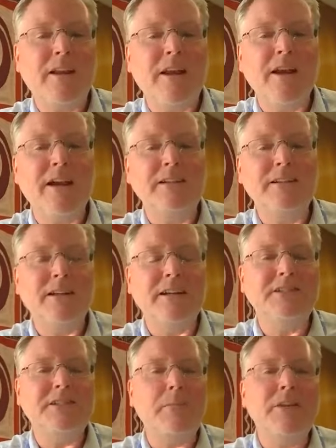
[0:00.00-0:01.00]
And
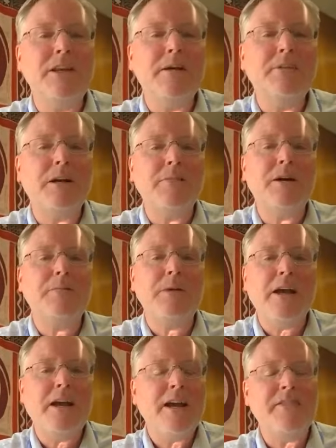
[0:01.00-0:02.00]
some of them come up
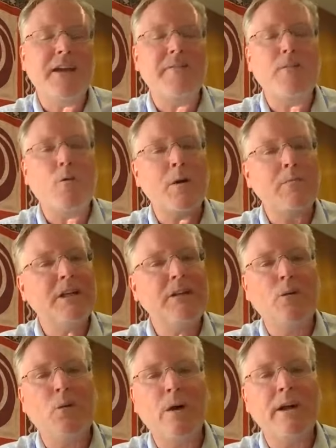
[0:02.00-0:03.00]
and they form
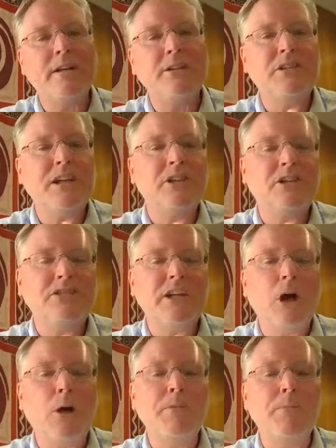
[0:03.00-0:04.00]
little organizations to
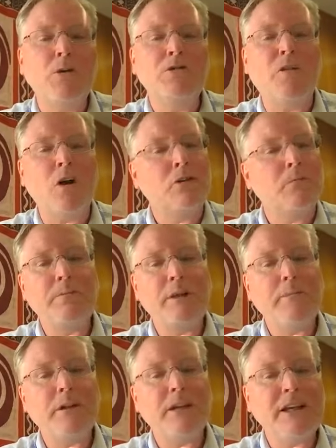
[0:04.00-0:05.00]
help the most vulnerable
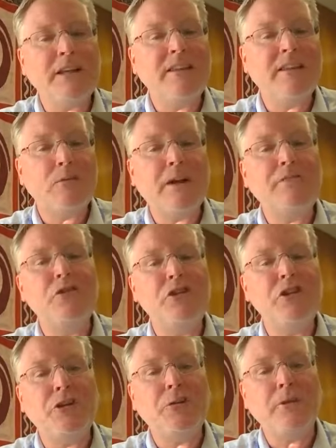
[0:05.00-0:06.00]
people in the
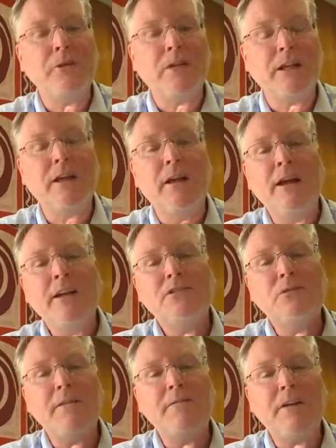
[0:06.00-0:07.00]
refugee community.
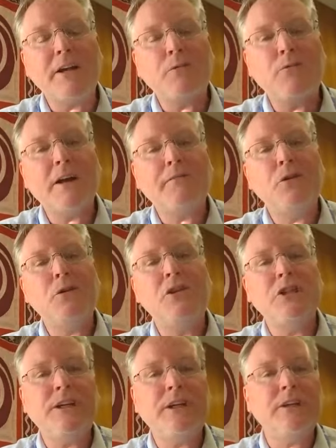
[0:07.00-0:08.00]
So I find
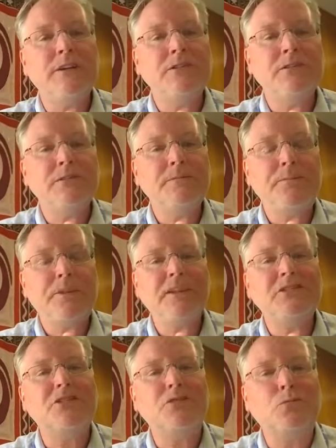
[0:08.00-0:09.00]
refugees, and
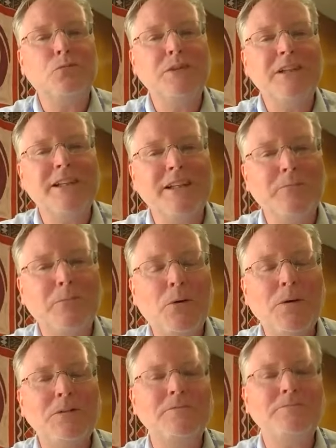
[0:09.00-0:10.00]
this is really
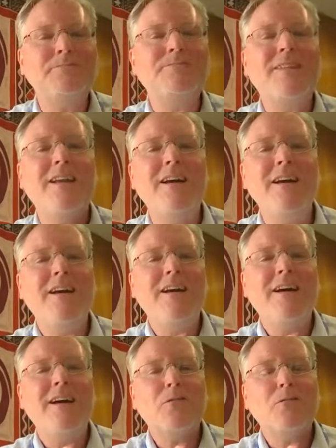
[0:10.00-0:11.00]
important,
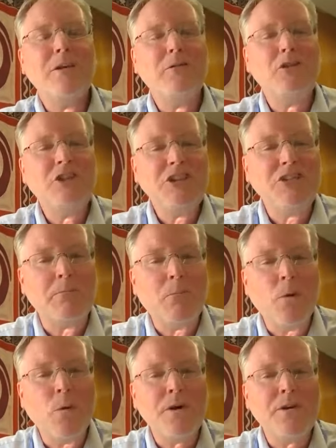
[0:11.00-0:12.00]
refugees are more